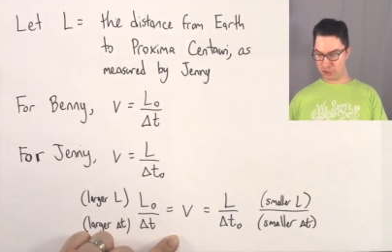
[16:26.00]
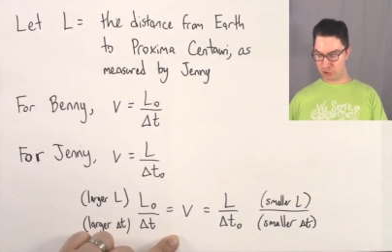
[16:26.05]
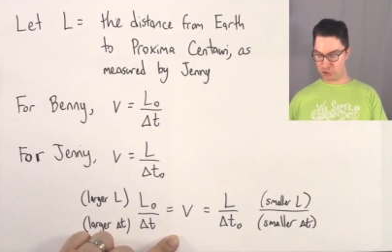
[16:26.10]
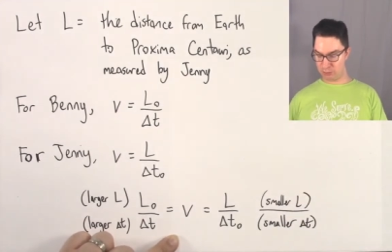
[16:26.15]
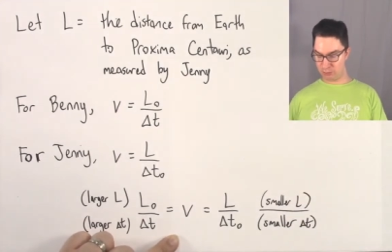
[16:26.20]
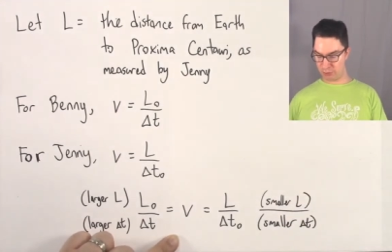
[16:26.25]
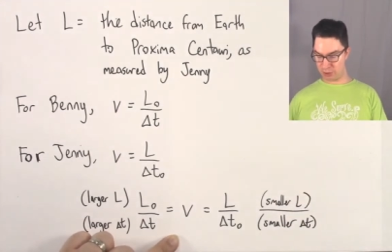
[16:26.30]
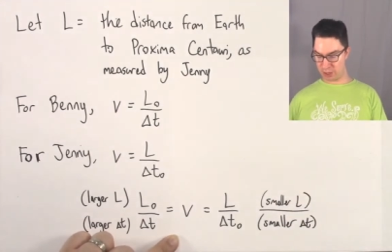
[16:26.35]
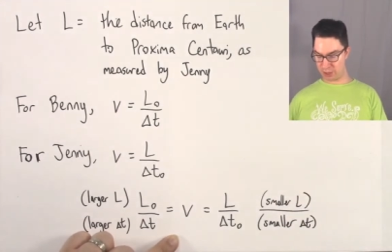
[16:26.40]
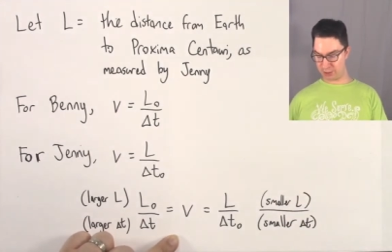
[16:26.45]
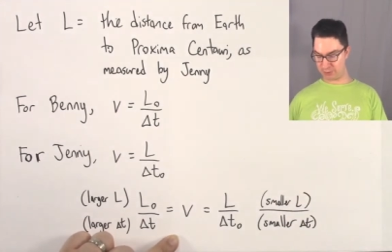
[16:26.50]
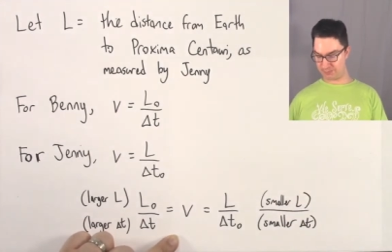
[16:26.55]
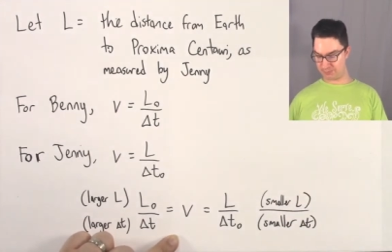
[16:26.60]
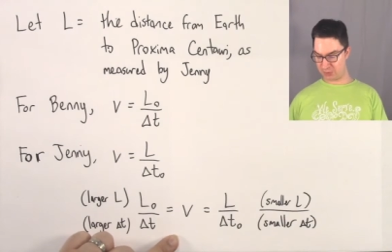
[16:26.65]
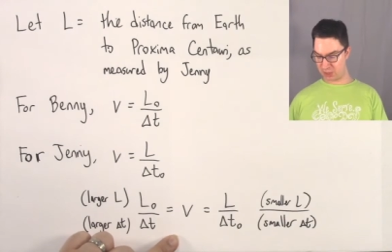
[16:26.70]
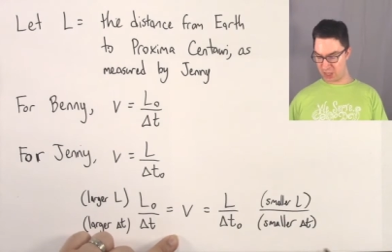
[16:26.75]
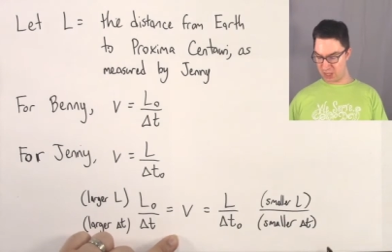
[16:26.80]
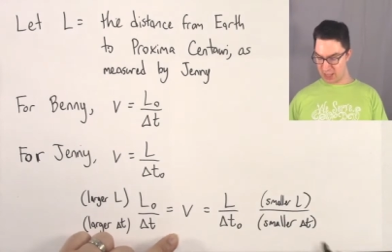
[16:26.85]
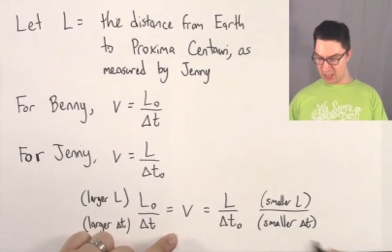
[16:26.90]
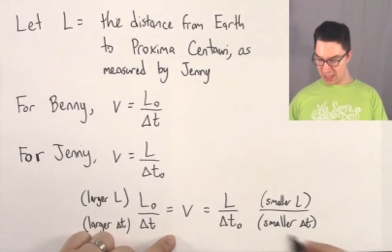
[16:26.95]
numerator.
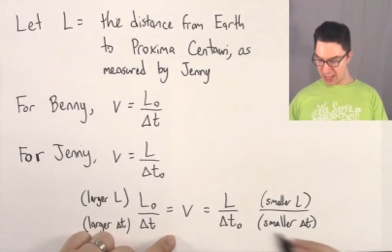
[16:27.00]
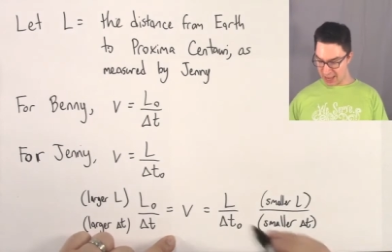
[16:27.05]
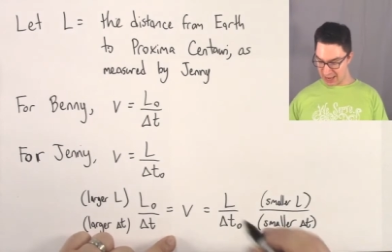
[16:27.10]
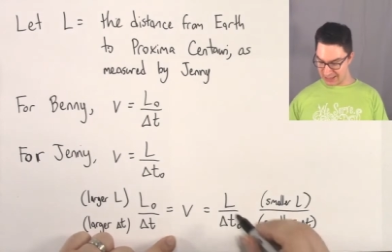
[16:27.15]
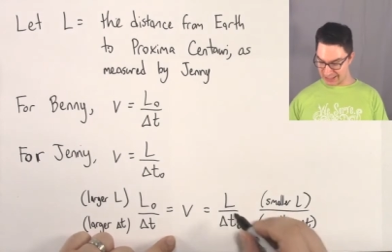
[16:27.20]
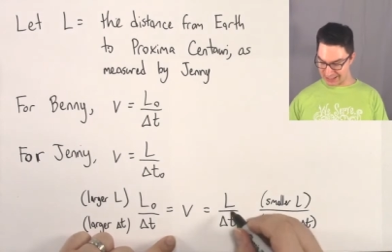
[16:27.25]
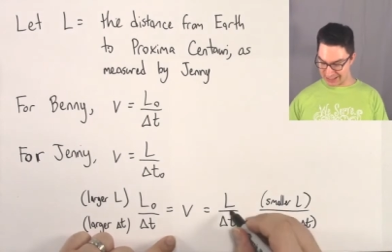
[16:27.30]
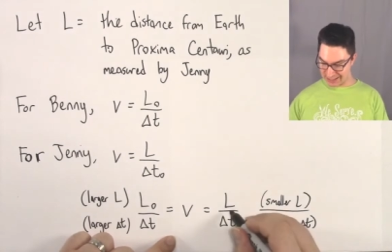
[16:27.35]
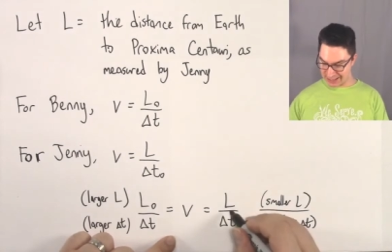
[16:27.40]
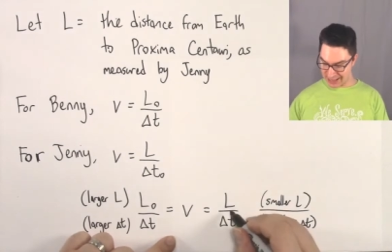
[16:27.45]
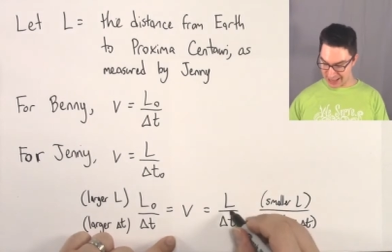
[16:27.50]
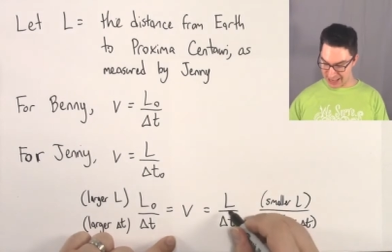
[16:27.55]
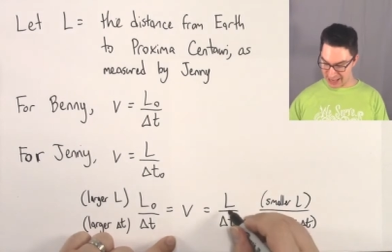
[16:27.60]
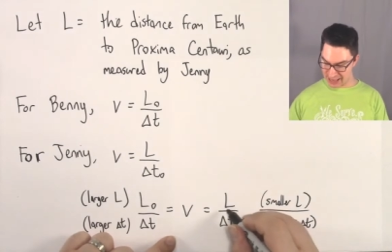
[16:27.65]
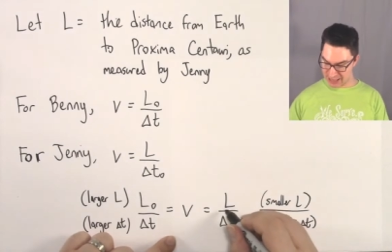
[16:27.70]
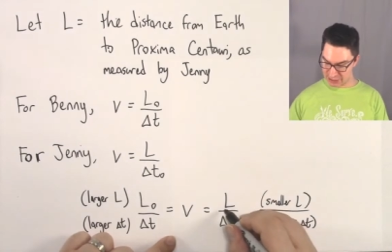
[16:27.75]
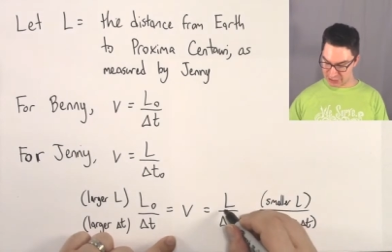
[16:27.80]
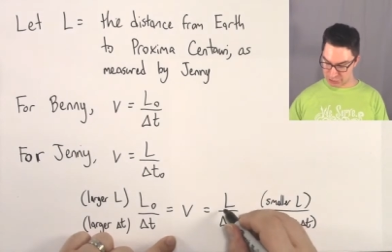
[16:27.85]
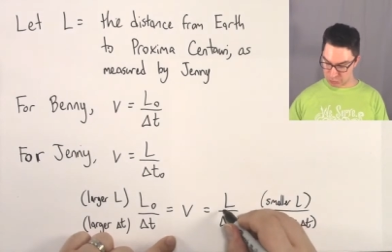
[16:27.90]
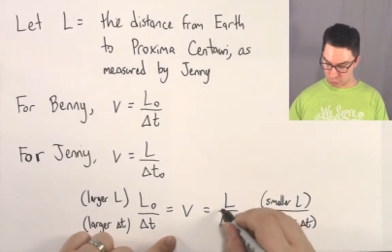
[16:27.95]
And
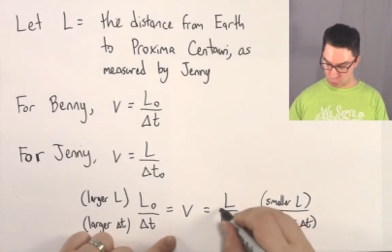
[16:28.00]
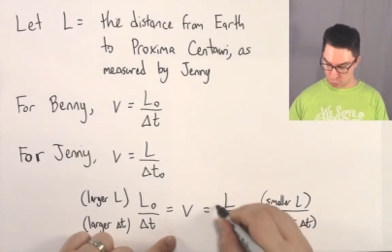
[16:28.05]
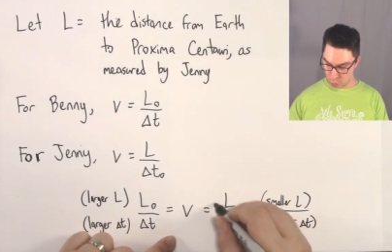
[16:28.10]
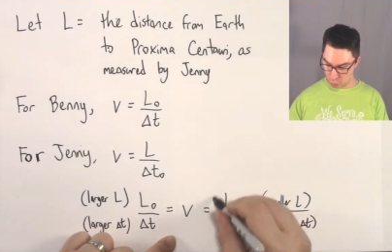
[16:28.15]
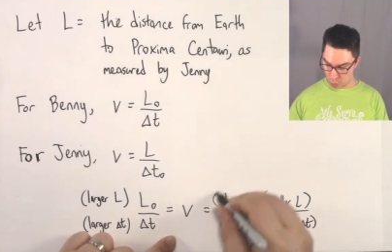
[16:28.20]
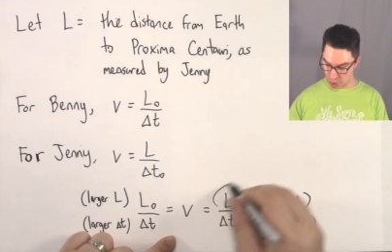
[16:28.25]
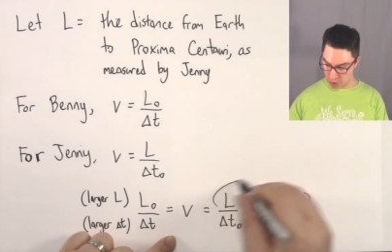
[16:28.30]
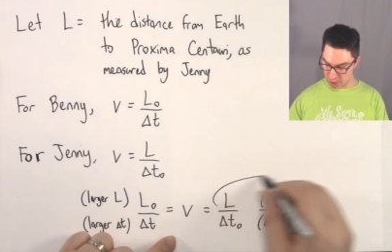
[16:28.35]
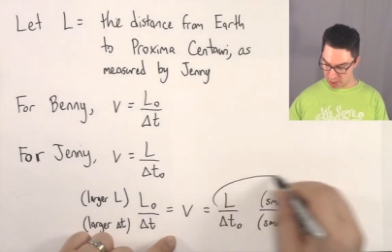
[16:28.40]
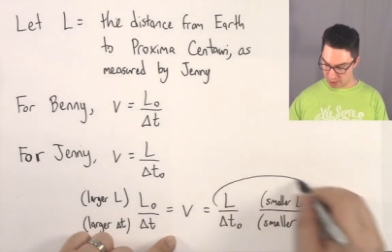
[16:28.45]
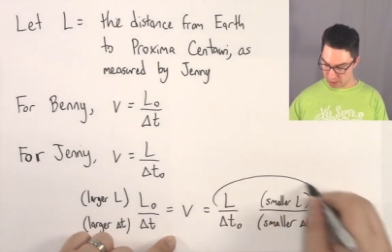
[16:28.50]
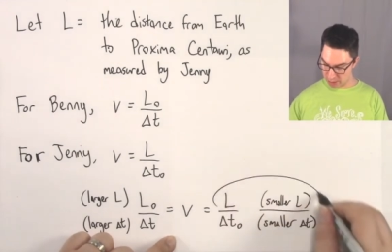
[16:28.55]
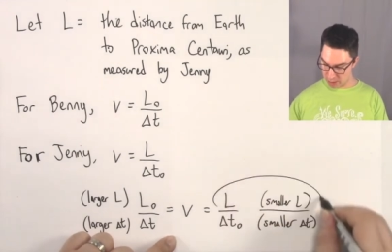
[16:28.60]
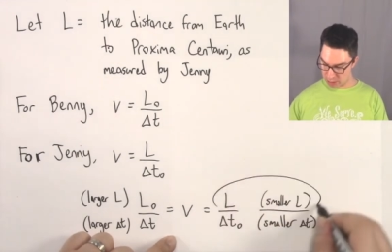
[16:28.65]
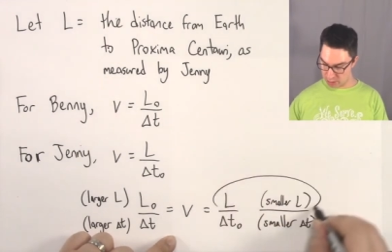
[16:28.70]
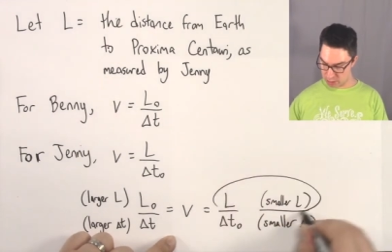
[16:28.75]
guess what?